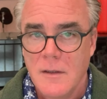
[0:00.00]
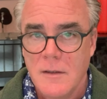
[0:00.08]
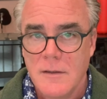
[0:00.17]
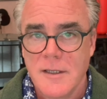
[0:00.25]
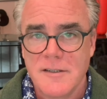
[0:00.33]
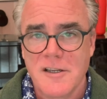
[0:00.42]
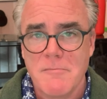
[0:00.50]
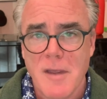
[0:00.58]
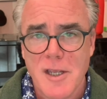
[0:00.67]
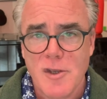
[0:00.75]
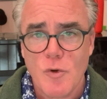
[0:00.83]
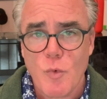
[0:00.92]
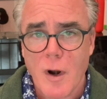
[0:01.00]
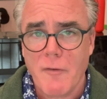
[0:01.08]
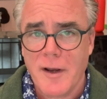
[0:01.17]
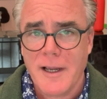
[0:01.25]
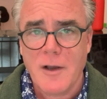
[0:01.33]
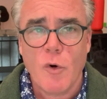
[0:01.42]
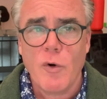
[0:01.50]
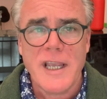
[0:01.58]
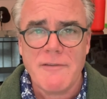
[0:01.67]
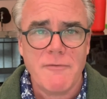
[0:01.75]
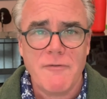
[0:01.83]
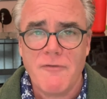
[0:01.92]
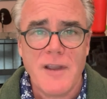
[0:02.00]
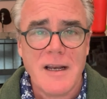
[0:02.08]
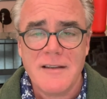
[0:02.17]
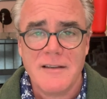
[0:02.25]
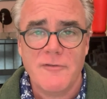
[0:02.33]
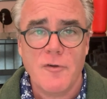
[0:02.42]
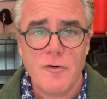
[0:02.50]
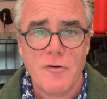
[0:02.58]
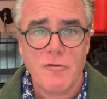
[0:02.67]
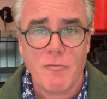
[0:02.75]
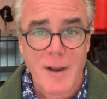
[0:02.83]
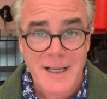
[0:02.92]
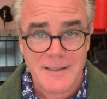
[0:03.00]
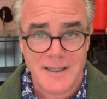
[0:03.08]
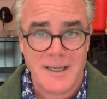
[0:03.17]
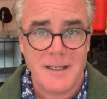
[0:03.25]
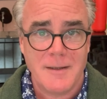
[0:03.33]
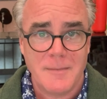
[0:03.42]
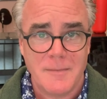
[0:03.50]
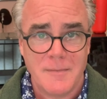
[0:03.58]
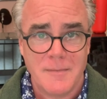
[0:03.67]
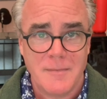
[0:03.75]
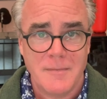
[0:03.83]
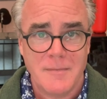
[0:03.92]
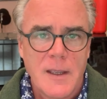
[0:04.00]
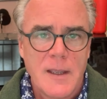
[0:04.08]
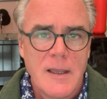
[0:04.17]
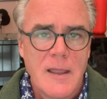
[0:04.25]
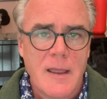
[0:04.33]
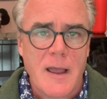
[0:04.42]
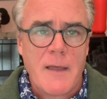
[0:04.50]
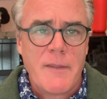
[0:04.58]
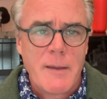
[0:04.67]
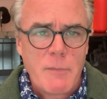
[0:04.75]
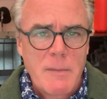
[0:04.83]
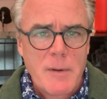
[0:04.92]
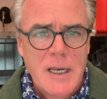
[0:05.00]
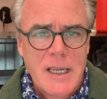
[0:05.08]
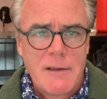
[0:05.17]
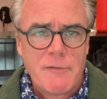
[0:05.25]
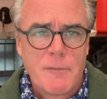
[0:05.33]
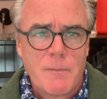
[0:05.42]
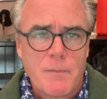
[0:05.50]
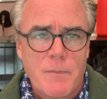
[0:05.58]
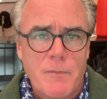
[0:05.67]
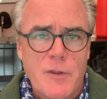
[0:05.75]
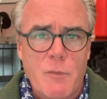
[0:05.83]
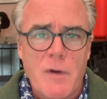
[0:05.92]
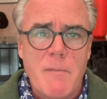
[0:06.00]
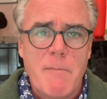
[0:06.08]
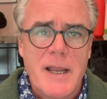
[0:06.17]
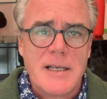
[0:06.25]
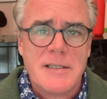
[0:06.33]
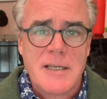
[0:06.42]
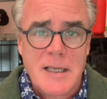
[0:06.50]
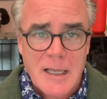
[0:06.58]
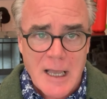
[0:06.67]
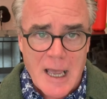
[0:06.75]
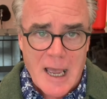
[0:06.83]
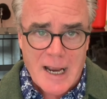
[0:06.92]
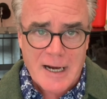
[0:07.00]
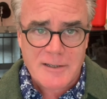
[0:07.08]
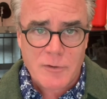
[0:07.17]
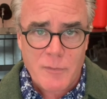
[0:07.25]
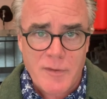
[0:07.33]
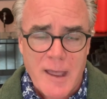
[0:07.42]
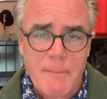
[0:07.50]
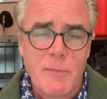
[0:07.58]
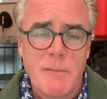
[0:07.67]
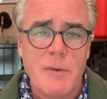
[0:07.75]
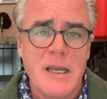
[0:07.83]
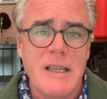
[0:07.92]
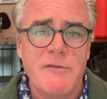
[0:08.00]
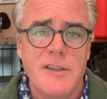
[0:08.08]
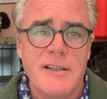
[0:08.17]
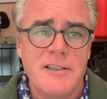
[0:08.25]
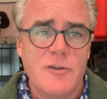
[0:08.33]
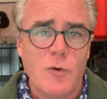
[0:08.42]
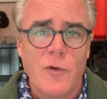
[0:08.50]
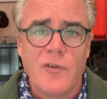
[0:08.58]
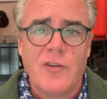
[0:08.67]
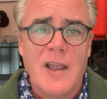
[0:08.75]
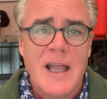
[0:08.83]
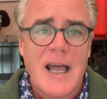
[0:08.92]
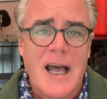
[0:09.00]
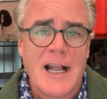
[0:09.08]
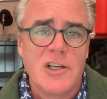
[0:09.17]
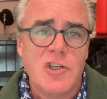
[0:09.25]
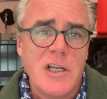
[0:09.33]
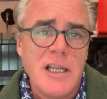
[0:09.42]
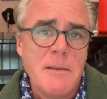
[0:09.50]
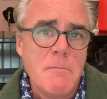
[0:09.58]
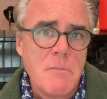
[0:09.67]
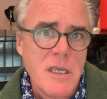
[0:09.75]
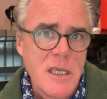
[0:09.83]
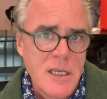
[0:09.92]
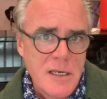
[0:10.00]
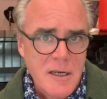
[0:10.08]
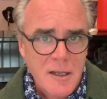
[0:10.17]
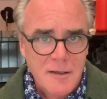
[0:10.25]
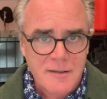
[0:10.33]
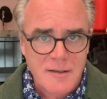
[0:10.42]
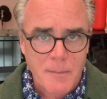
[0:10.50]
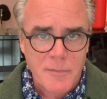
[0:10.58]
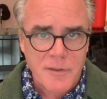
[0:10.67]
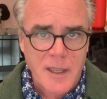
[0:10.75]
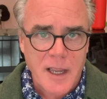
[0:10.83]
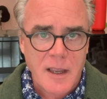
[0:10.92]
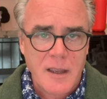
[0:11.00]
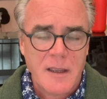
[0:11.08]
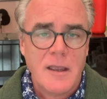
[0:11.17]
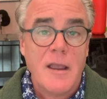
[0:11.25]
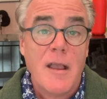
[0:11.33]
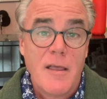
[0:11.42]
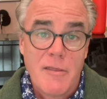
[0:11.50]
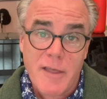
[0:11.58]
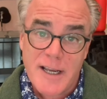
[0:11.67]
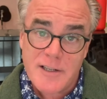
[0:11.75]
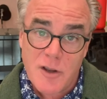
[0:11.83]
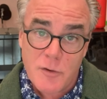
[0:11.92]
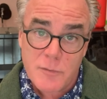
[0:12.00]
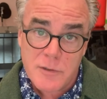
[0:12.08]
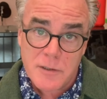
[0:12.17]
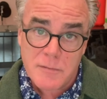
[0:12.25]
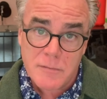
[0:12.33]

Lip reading: This can make you worry or even feel as if you're crazy. And then we believe that we're meant to act on them. We believe these thoughts actually mean something. They don't.